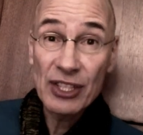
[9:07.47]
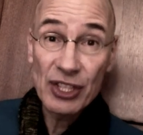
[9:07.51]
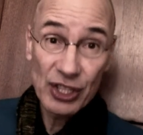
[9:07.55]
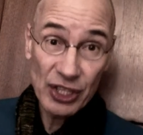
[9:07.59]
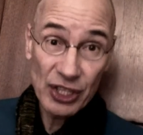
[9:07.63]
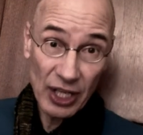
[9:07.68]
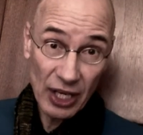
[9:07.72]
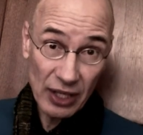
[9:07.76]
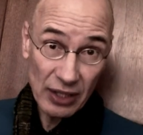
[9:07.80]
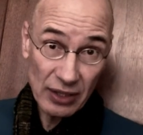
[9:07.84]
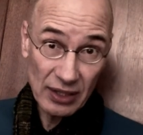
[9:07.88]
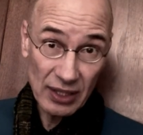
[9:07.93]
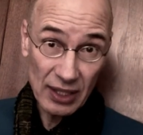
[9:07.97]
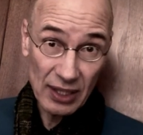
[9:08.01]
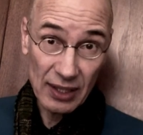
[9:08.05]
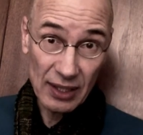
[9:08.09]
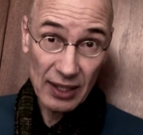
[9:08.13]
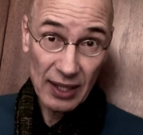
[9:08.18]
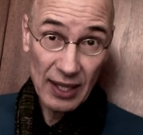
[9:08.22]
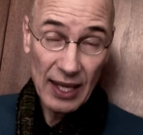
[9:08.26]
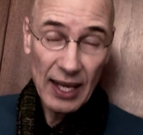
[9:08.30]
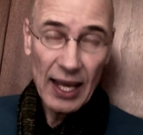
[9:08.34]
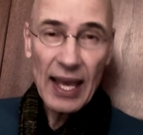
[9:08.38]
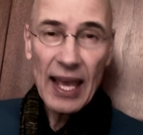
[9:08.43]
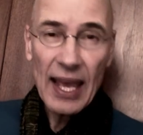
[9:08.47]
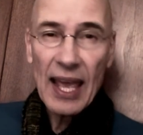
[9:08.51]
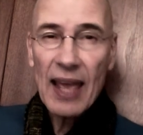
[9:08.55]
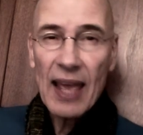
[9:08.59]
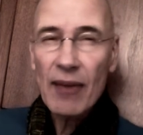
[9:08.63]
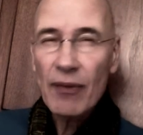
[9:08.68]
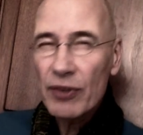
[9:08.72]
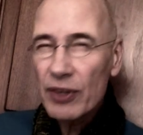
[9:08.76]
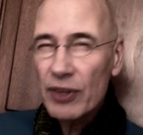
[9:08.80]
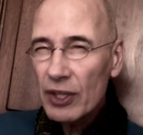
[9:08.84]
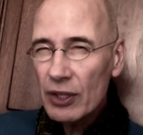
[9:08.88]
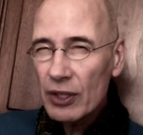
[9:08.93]
chosen.
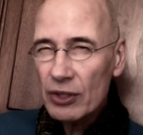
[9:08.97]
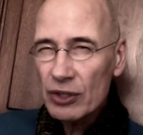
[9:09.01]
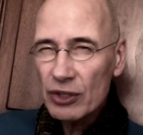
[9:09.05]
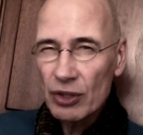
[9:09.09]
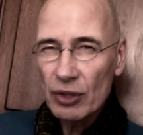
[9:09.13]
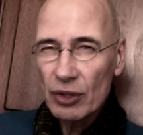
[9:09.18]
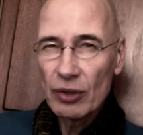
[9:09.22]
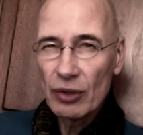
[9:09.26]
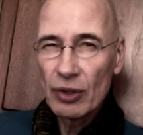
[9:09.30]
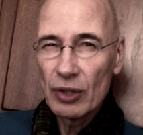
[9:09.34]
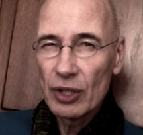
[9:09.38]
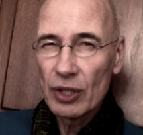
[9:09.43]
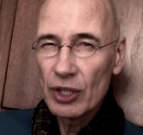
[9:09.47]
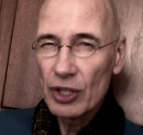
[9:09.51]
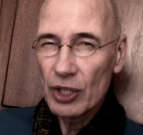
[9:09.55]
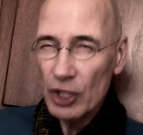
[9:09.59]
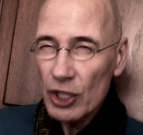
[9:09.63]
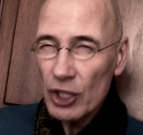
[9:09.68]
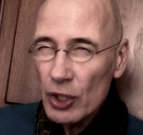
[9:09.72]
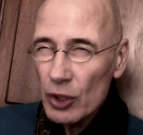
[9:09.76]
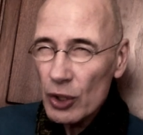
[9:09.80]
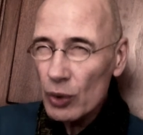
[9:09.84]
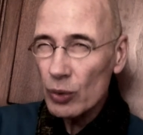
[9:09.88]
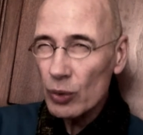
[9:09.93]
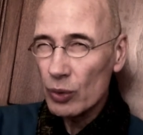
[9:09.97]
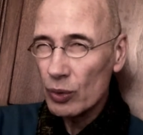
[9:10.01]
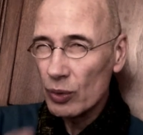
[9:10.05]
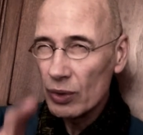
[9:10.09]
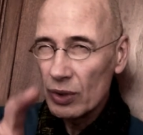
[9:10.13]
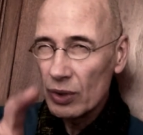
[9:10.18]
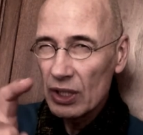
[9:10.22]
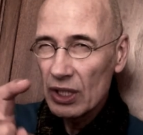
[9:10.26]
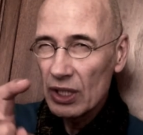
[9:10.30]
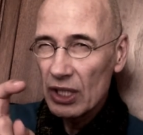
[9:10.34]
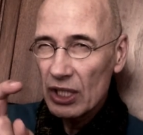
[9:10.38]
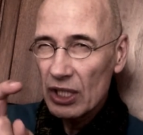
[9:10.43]
If you
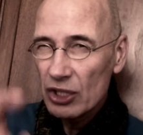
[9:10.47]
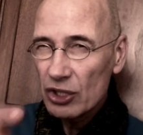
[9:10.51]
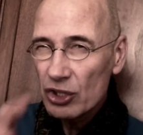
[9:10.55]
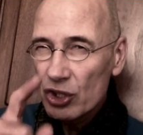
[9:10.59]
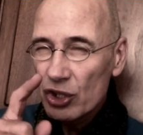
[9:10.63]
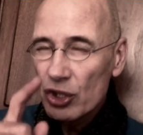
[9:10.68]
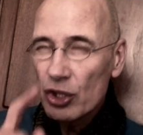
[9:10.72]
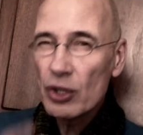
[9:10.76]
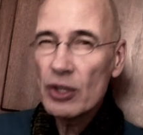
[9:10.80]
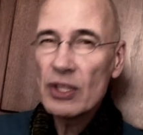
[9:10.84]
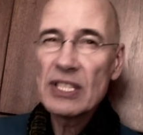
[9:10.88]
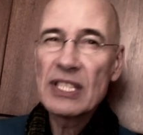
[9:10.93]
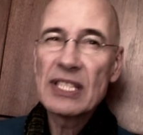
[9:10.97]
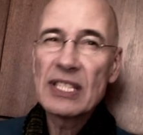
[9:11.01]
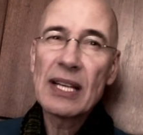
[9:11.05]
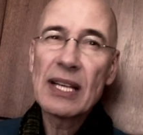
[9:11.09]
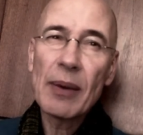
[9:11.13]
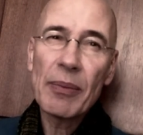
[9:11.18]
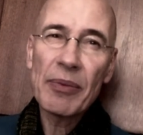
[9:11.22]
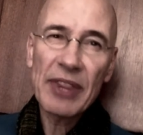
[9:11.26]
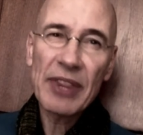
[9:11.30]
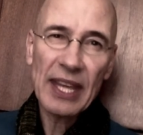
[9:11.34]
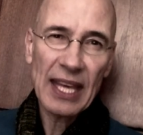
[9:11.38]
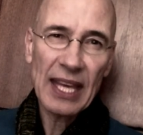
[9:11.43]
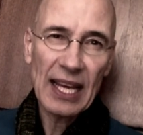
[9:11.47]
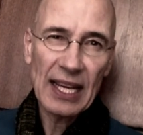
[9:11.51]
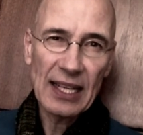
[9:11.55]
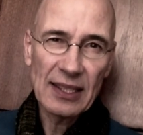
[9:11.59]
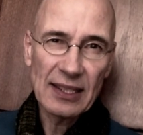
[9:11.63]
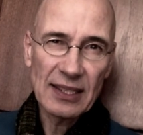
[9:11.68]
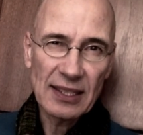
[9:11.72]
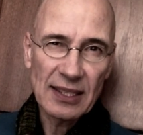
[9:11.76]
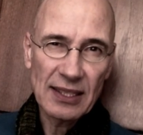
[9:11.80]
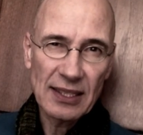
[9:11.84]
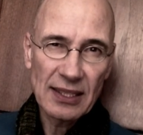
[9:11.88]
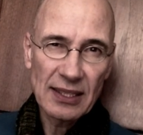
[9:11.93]
choose something
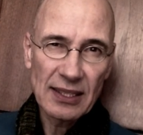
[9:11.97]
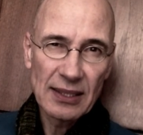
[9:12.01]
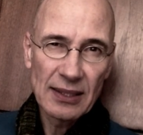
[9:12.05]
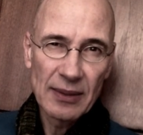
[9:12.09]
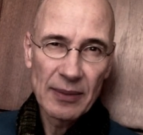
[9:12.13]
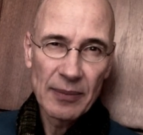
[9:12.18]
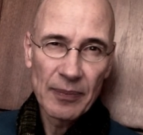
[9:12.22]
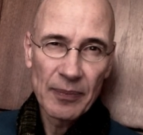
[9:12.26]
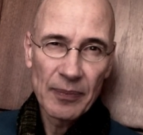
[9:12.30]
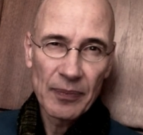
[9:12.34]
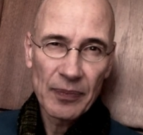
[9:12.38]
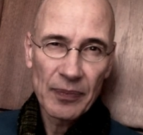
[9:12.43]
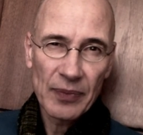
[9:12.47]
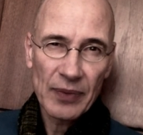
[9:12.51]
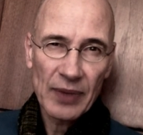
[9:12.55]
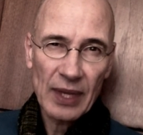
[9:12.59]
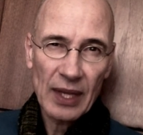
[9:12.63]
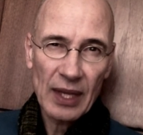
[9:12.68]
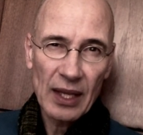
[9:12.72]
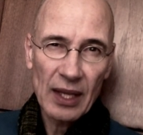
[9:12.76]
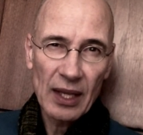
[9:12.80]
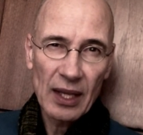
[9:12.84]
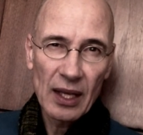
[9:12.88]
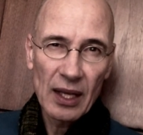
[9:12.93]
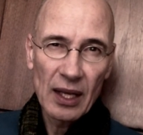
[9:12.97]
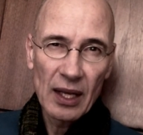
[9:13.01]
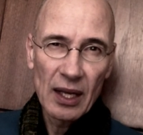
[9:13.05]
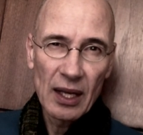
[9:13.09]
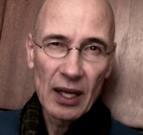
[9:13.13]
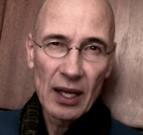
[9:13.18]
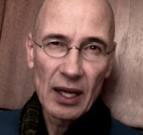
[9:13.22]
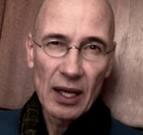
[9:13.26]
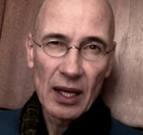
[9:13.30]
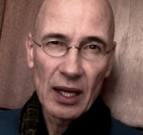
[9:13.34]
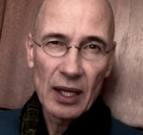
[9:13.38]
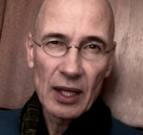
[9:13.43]
else,
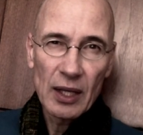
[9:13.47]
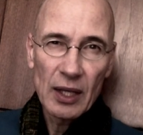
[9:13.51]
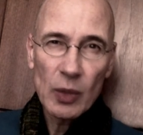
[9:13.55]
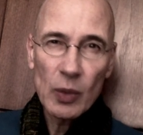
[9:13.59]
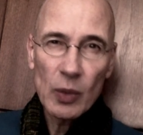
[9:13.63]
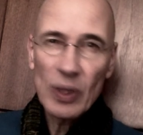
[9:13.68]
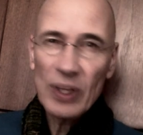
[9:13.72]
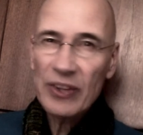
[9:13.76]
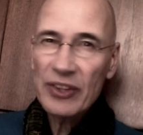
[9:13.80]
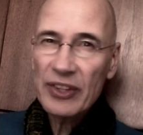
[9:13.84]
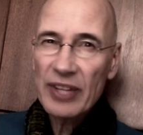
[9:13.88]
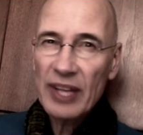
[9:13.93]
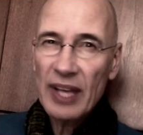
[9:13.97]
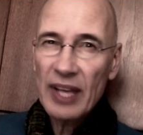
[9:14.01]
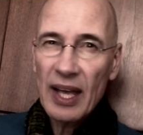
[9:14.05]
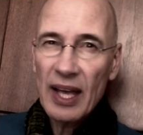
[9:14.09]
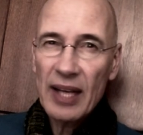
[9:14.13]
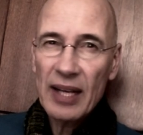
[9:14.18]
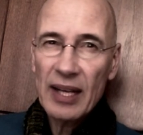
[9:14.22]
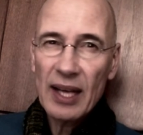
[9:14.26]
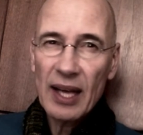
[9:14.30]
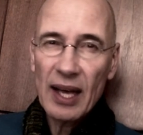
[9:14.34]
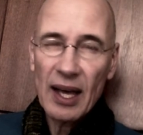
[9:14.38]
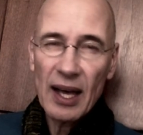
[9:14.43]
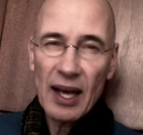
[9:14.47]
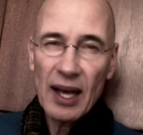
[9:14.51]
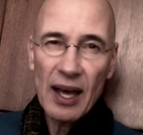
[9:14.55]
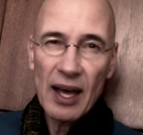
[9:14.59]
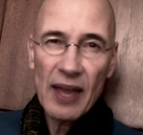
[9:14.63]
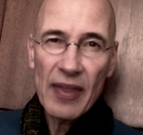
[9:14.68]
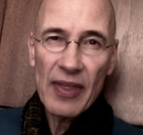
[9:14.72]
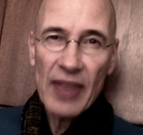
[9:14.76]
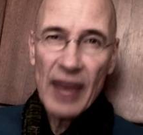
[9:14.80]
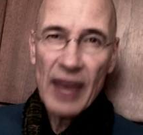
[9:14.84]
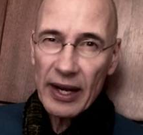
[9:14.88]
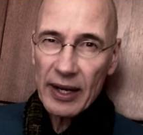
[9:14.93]
you will turn
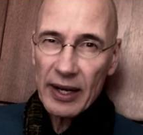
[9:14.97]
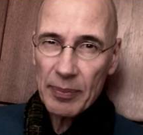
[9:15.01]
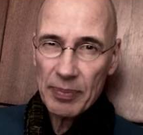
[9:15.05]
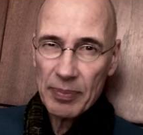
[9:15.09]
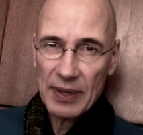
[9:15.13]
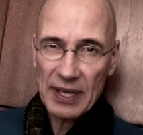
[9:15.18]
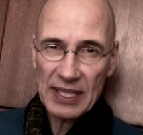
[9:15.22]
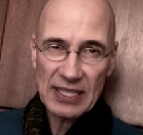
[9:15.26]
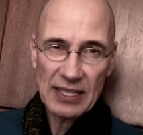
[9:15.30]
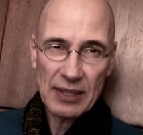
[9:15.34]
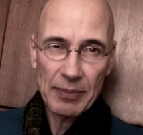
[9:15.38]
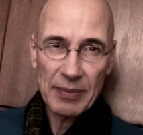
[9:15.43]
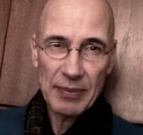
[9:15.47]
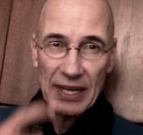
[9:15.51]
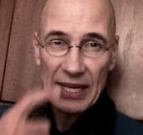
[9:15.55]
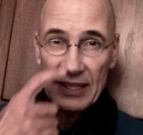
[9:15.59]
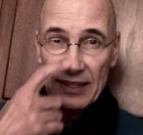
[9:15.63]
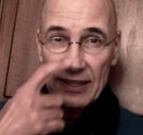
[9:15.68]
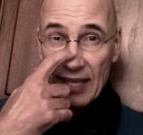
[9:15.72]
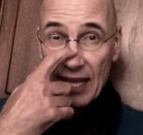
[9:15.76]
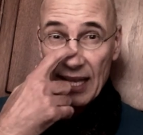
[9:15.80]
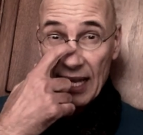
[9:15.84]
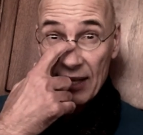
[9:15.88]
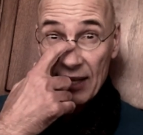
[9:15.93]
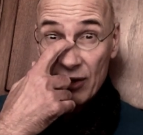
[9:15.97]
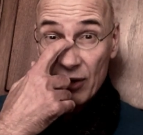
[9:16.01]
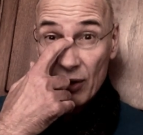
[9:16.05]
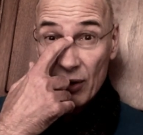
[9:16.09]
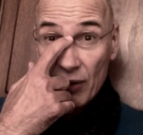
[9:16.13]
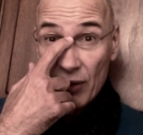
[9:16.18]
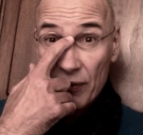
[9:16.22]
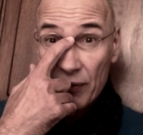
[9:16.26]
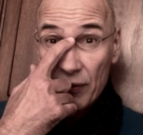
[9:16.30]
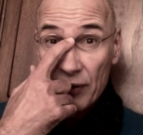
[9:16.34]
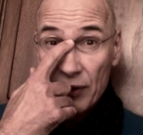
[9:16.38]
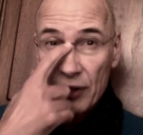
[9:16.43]
another possibility into a
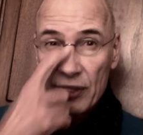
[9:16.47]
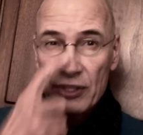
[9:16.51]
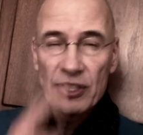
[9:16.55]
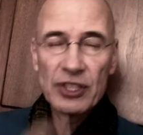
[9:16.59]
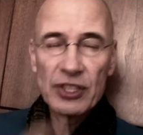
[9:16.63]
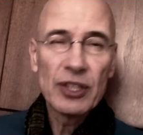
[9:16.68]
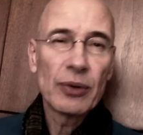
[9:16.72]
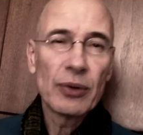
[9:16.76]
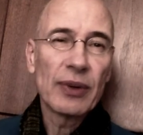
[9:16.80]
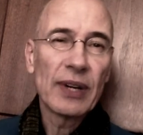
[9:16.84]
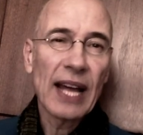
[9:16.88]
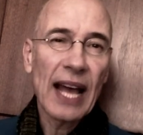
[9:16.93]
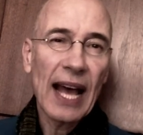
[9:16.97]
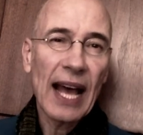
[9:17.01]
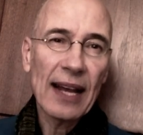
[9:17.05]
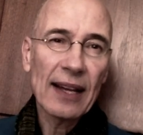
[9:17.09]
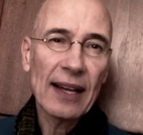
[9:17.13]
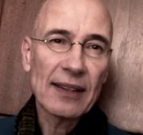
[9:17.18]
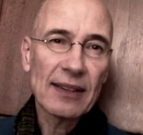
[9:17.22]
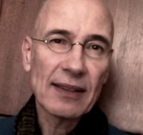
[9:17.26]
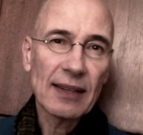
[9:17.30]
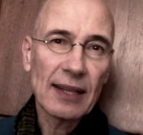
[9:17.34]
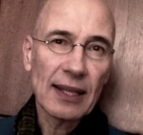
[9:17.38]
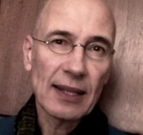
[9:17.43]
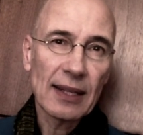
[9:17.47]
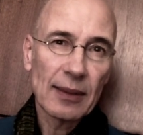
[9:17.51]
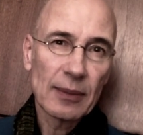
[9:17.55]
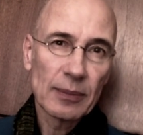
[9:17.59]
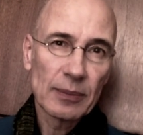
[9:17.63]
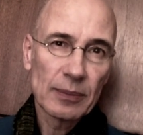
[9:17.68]
future reality.